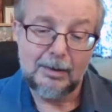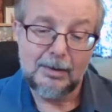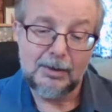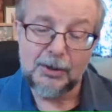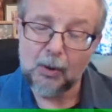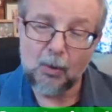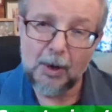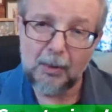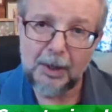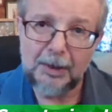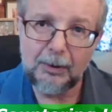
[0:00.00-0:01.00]
So what do
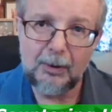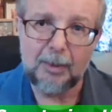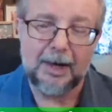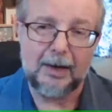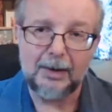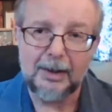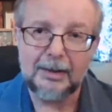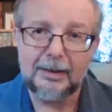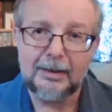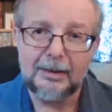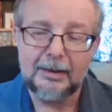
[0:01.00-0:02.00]
we do about it?
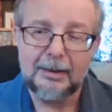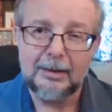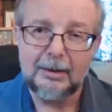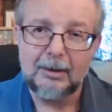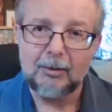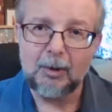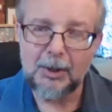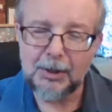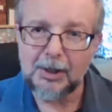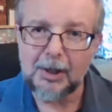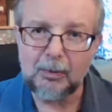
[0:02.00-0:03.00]
Well, we
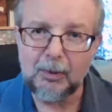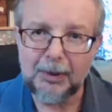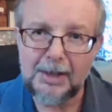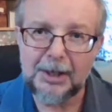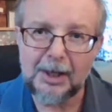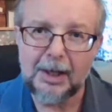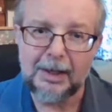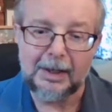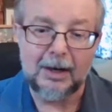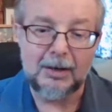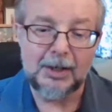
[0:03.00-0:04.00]
start with educating
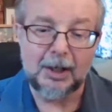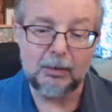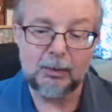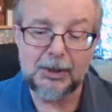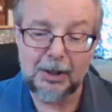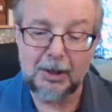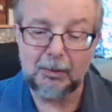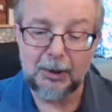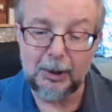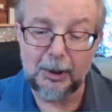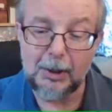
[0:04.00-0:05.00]
ourselves. We start with
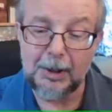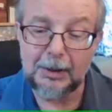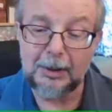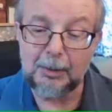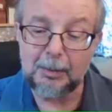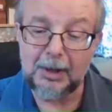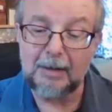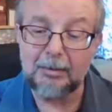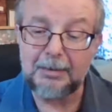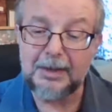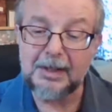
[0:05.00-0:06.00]
learning that the
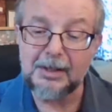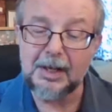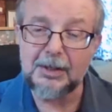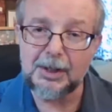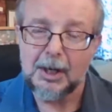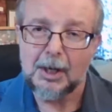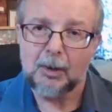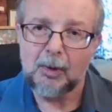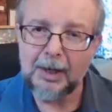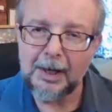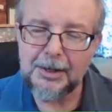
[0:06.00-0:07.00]
problem exists.
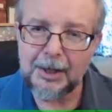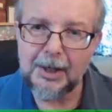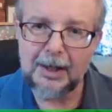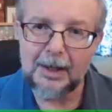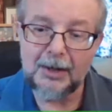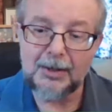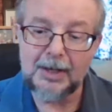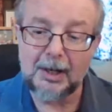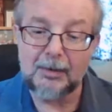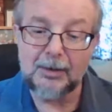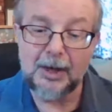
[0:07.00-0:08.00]
We educate
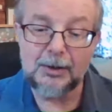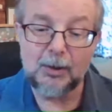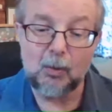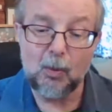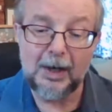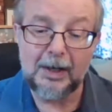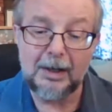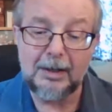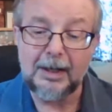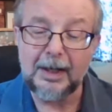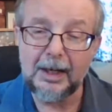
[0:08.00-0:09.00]
ourselves as to
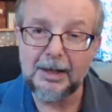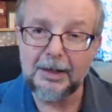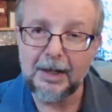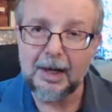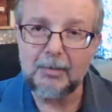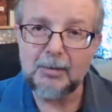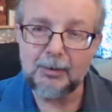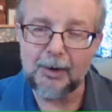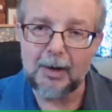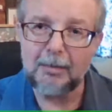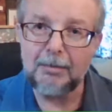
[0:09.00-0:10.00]
where hate comes
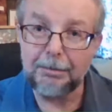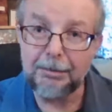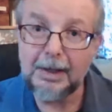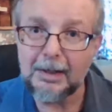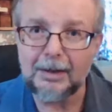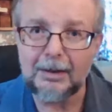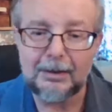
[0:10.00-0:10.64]
from, fear.